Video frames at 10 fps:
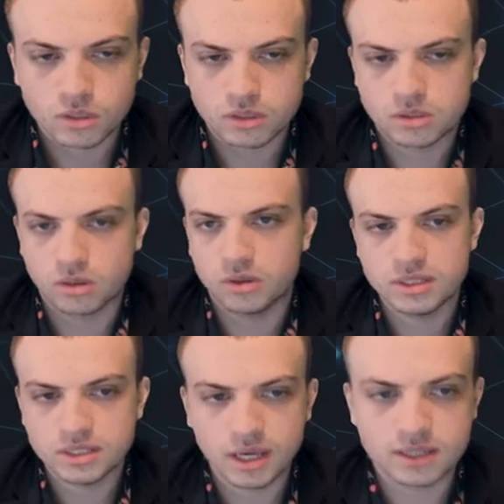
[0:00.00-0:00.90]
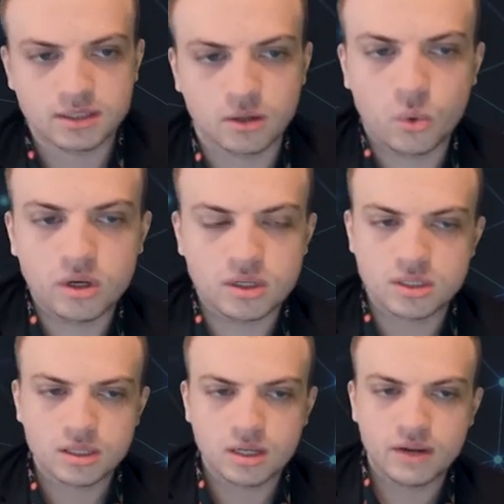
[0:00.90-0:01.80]
So in this case, queen
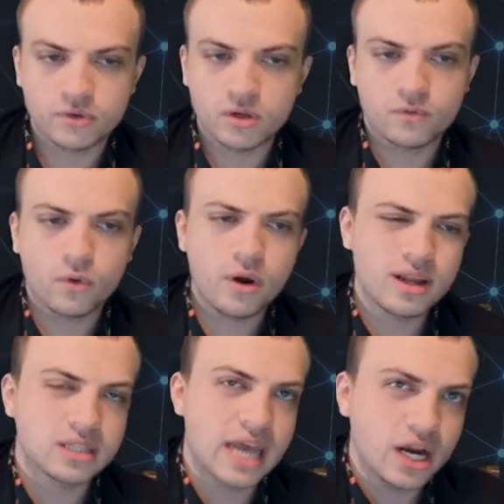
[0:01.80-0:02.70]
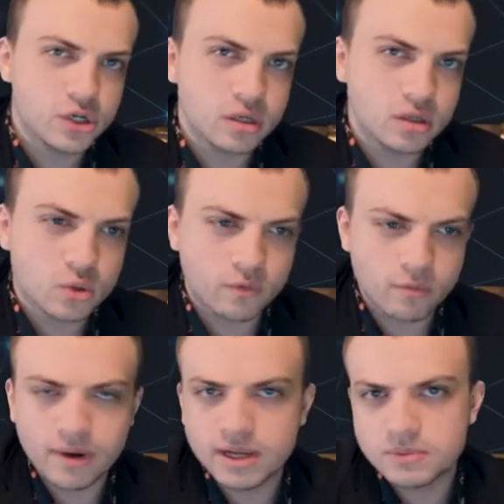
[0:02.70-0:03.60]
d6 and after e4, it actually sort of
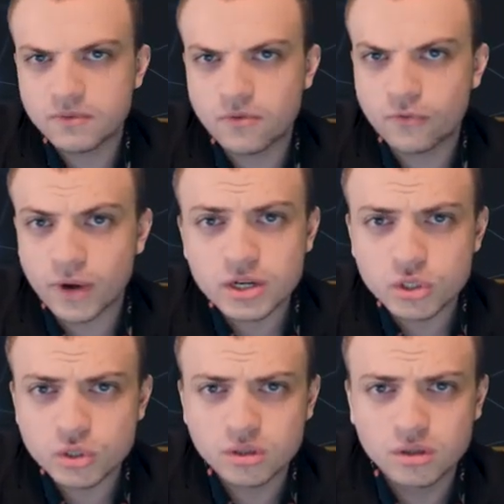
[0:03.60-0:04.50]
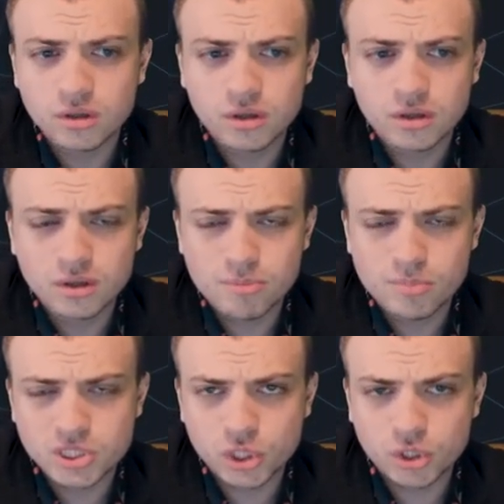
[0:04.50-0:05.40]
reminds me of a French
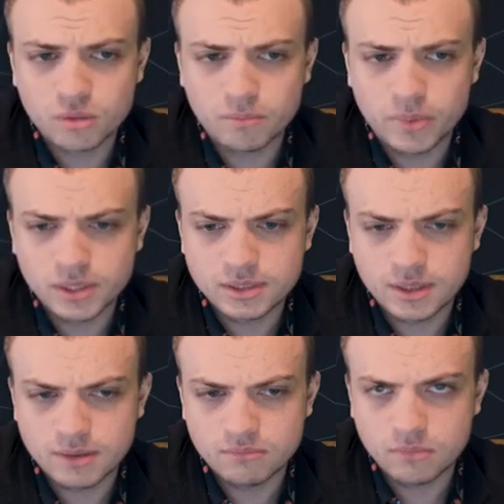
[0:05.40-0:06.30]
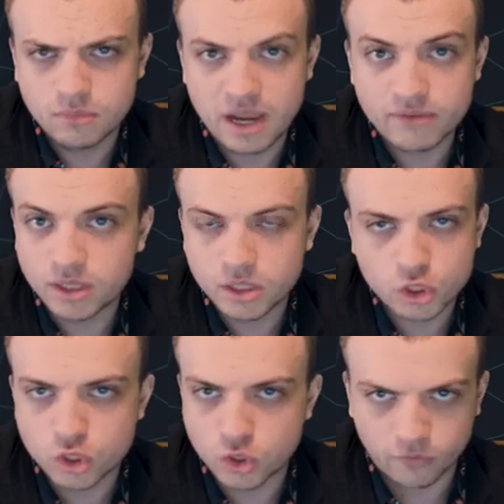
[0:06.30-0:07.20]
position, but everything is
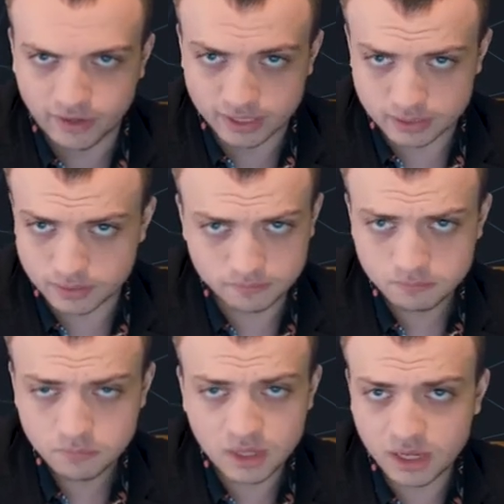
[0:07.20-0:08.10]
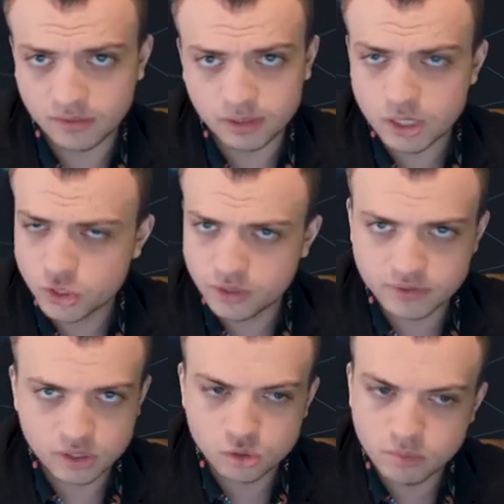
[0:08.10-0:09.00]
just so fast. And the initiative
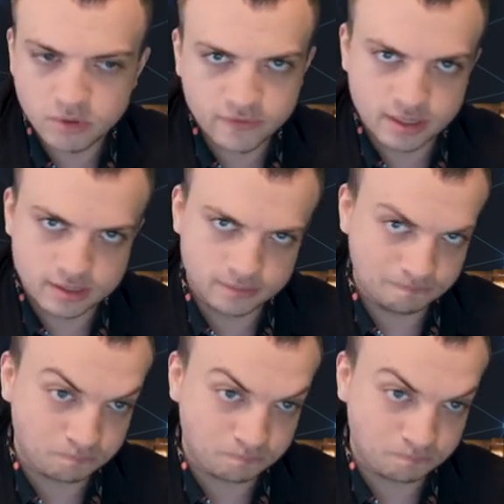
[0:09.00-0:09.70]
is extremely fast.